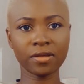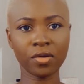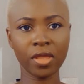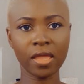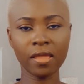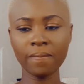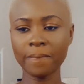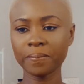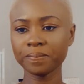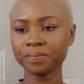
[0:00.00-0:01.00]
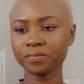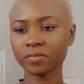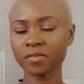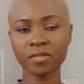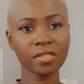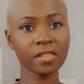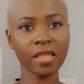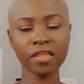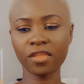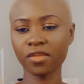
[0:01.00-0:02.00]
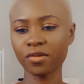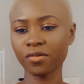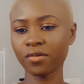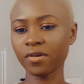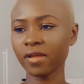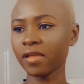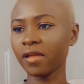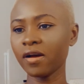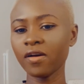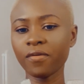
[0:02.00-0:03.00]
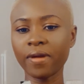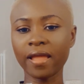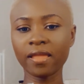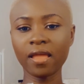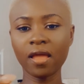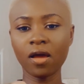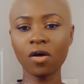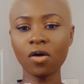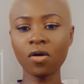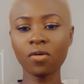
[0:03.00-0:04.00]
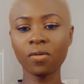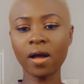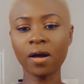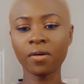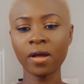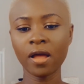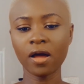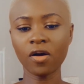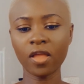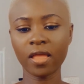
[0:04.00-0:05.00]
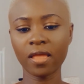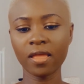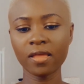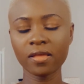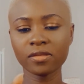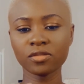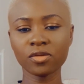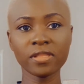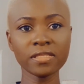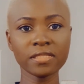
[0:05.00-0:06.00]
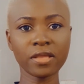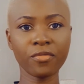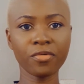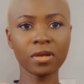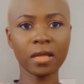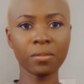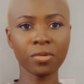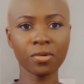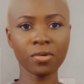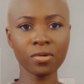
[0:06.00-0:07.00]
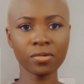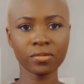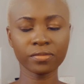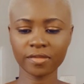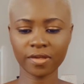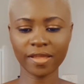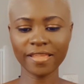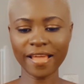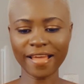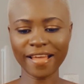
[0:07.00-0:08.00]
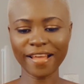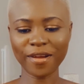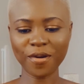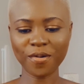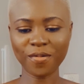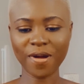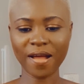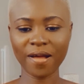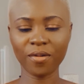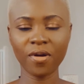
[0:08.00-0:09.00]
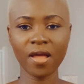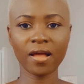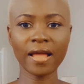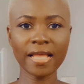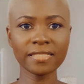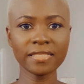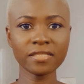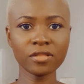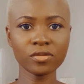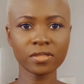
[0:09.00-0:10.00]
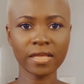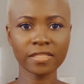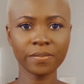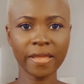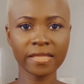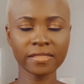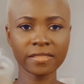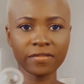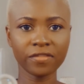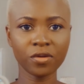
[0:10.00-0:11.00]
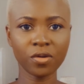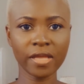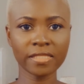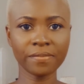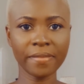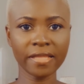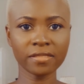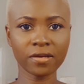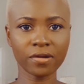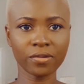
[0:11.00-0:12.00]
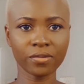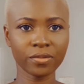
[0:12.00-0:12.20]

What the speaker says: Okay, thank you. Okay, all right. Oh wow, okay, so this is a roller ball. Yeah, oh wow, guys, this looks expensive. You know, it's metal.